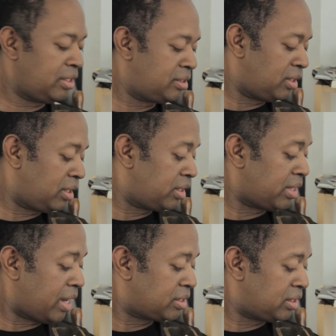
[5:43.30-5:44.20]

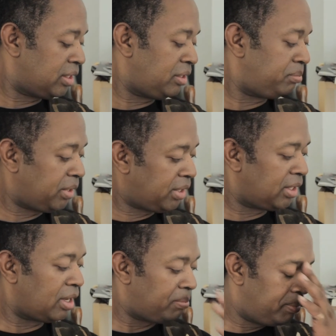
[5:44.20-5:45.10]
started actually
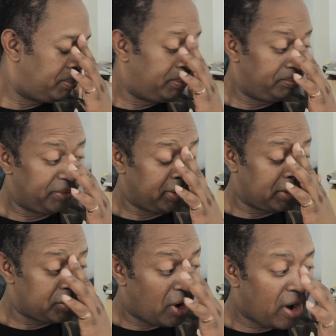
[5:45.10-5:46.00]
picking up the
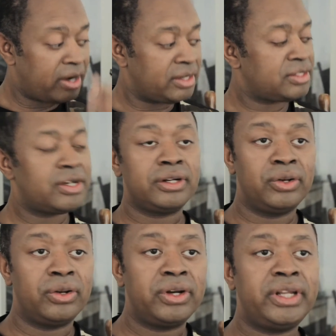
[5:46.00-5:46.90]
guitar and started
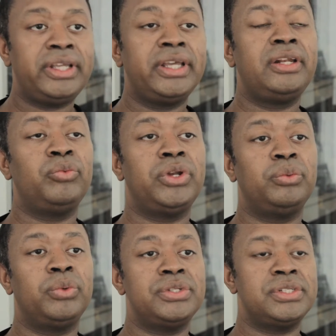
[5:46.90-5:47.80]
learning it when I
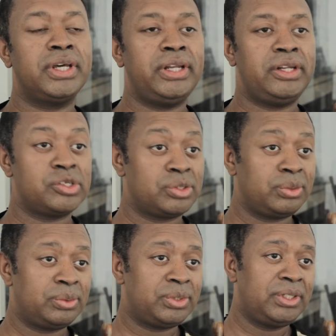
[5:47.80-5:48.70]
was 9 years
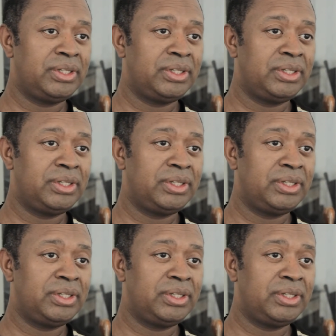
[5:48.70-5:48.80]
old.